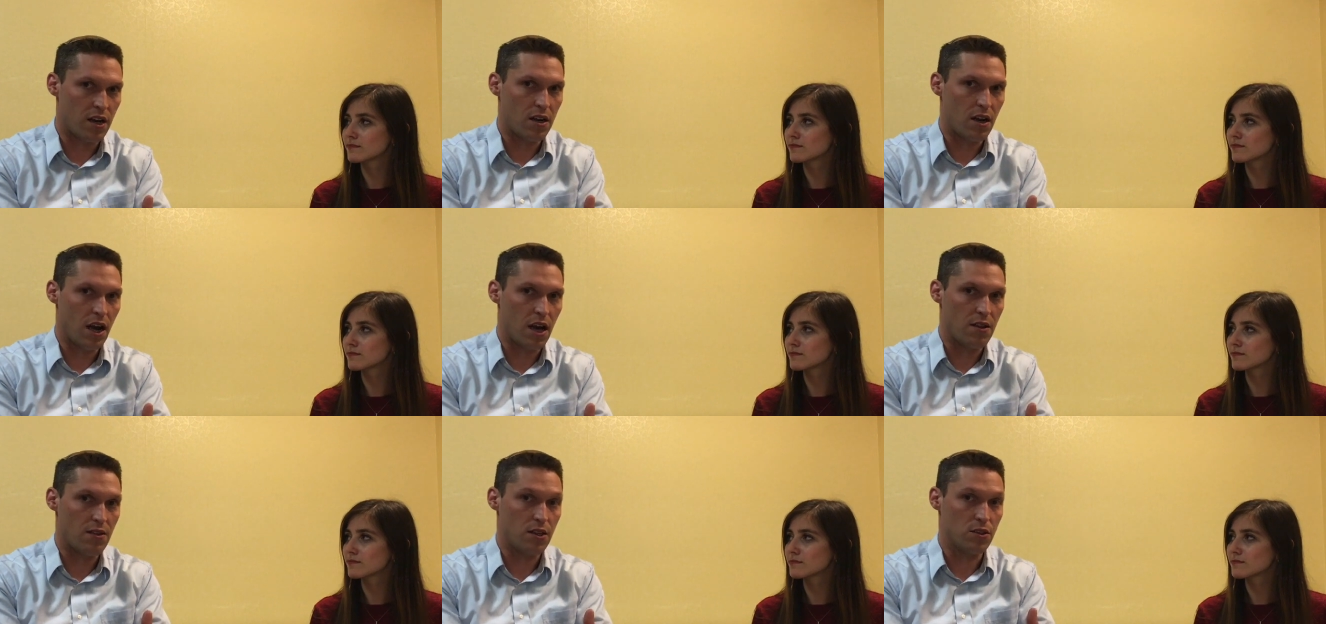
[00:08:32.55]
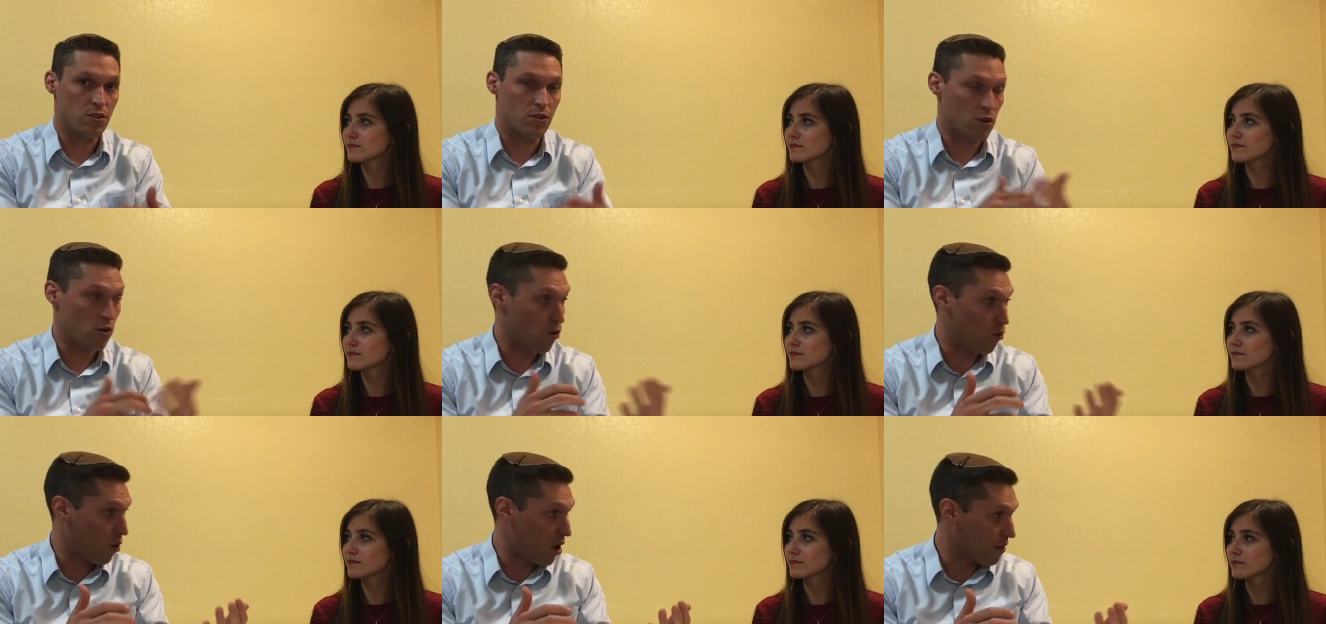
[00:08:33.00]
Speaker 1: and, and these
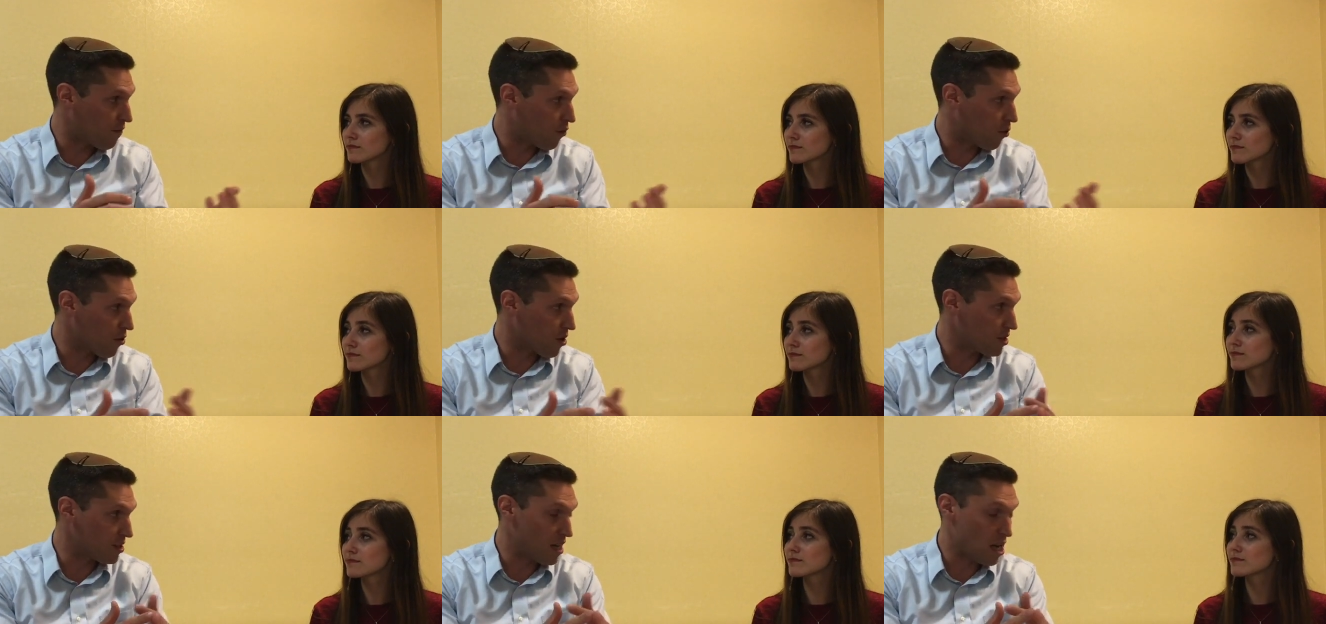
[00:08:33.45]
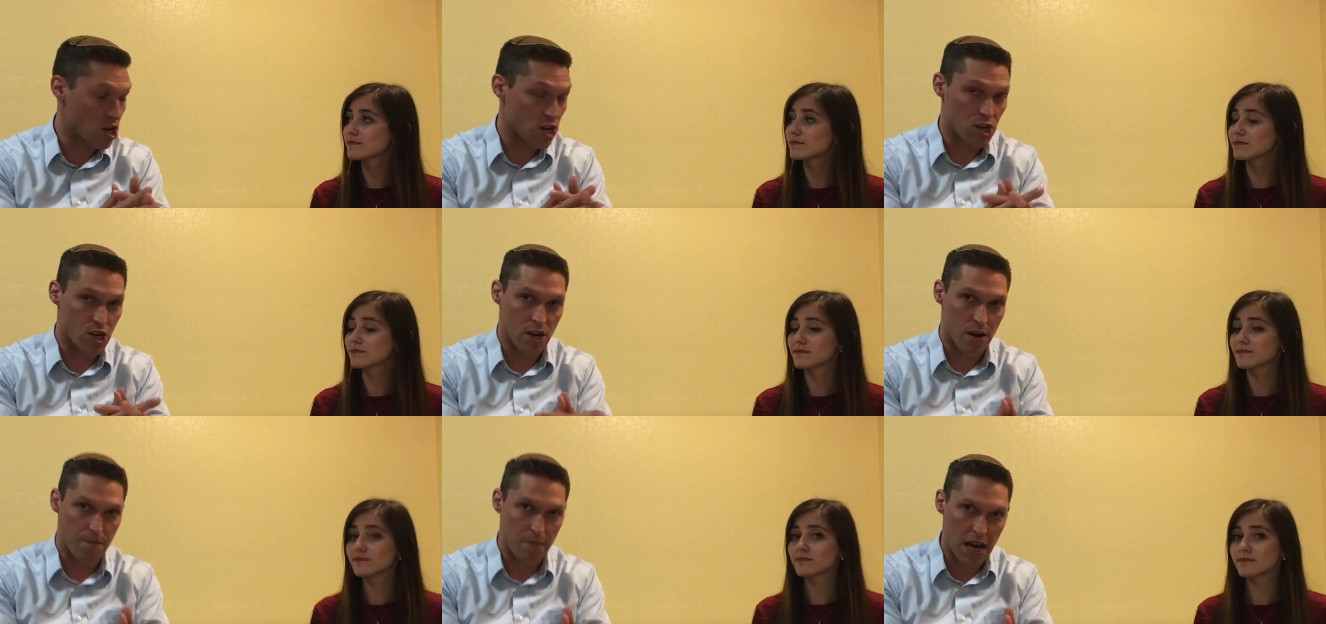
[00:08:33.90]
wonderful
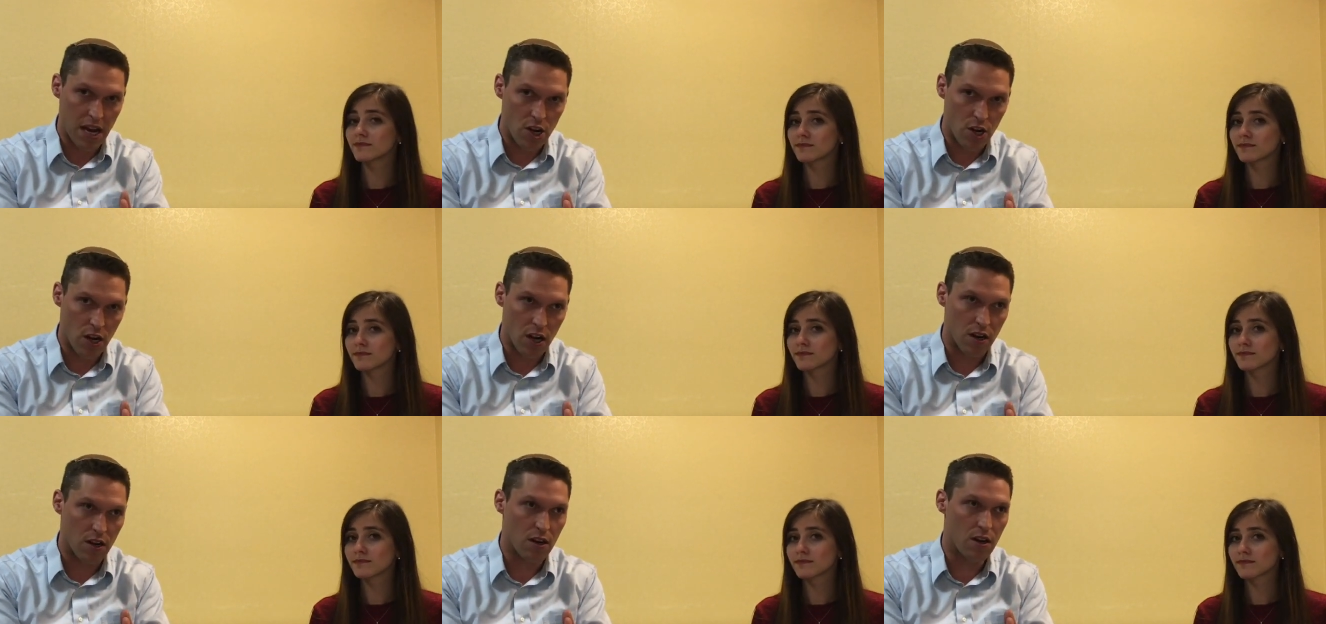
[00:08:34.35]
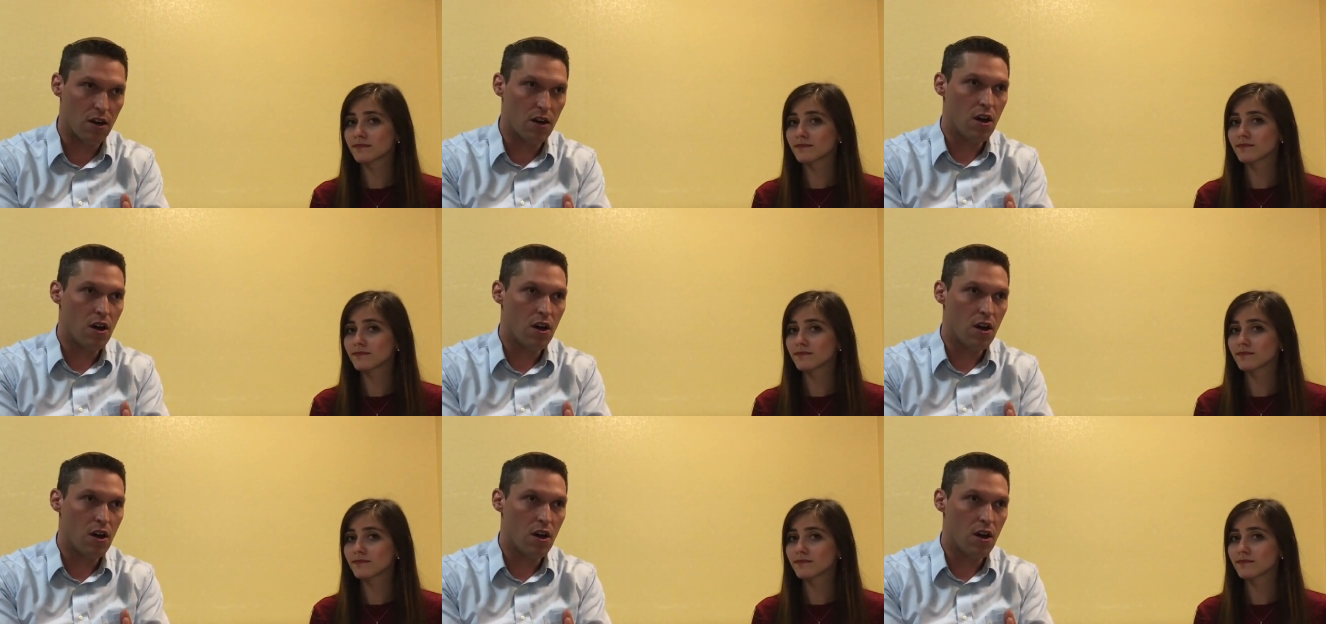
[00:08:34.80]
organizations she mentioned